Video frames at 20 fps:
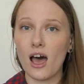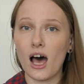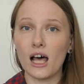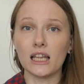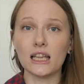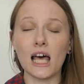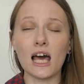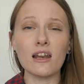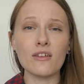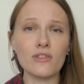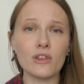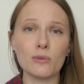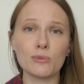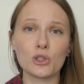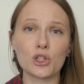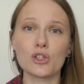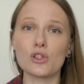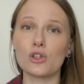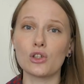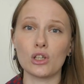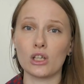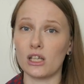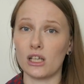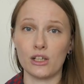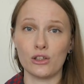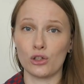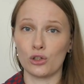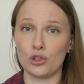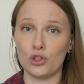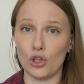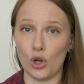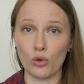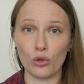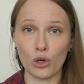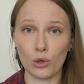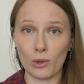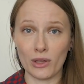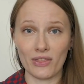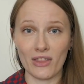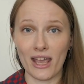A lot of them just either don't
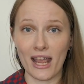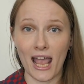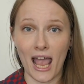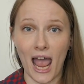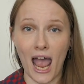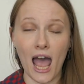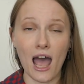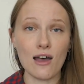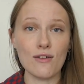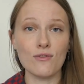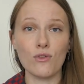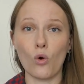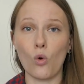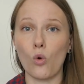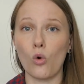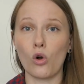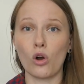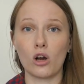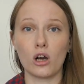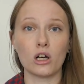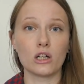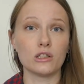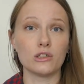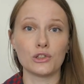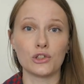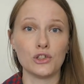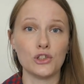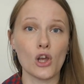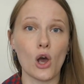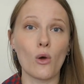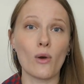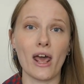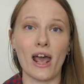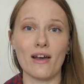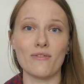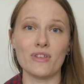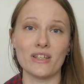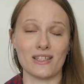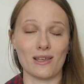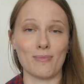know what they have or don't
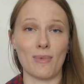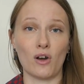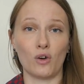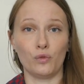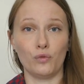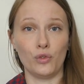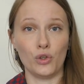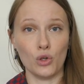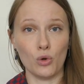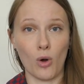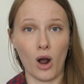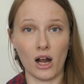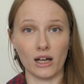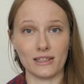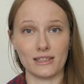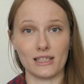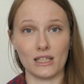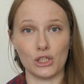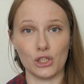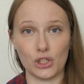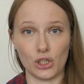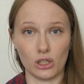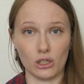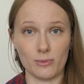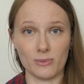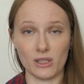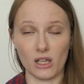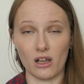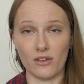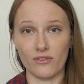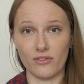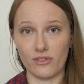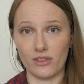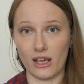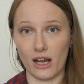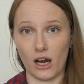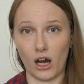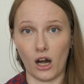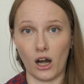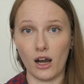have this amount of nuance in terms of
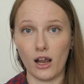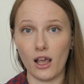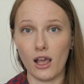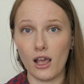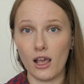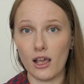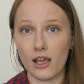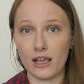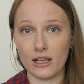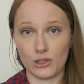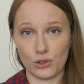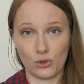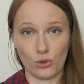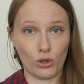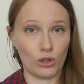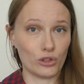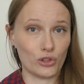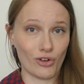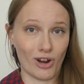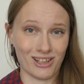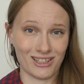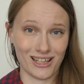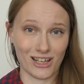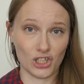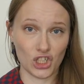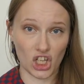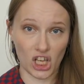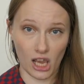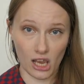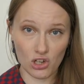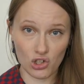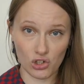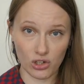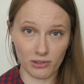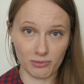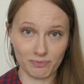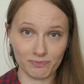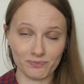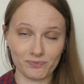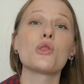their historic dress
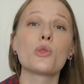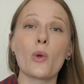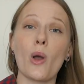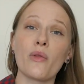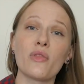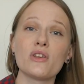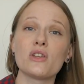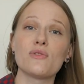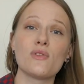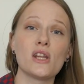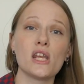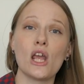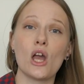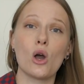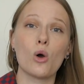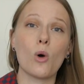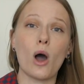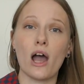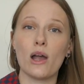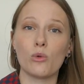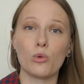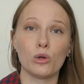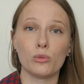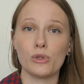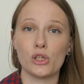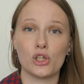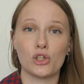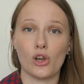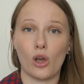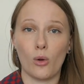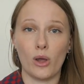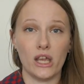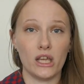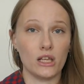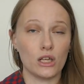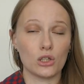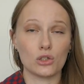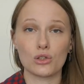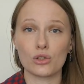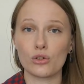education. Throughout this video, I will be
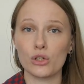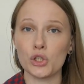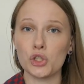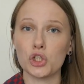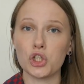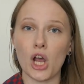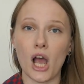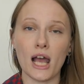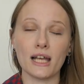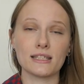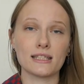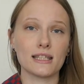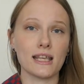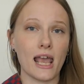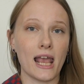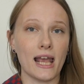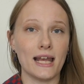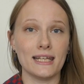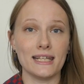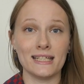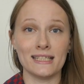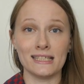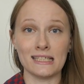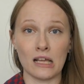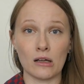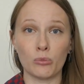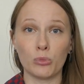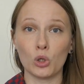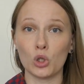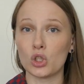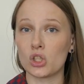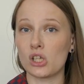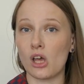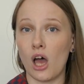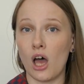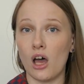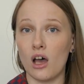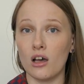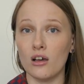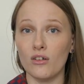showing screenshots and examples
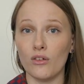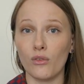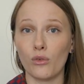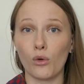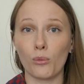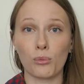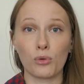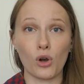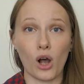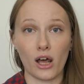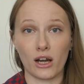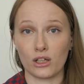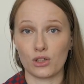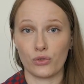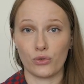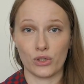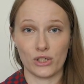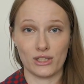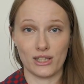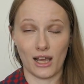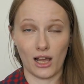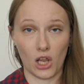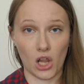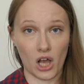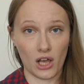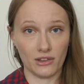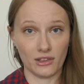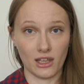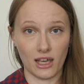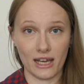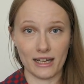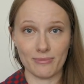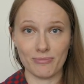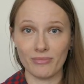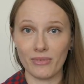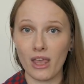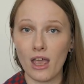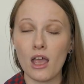of products for sale online.